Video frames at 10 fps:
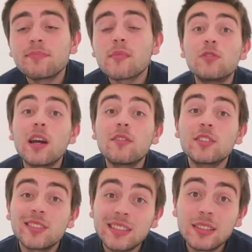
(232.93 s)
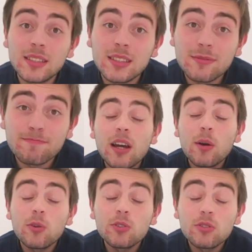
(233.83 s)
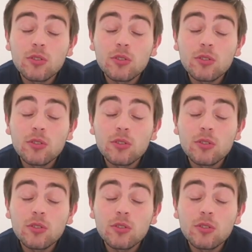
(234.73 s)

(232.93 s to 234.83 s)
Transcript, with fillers: Do you ever see this, I want you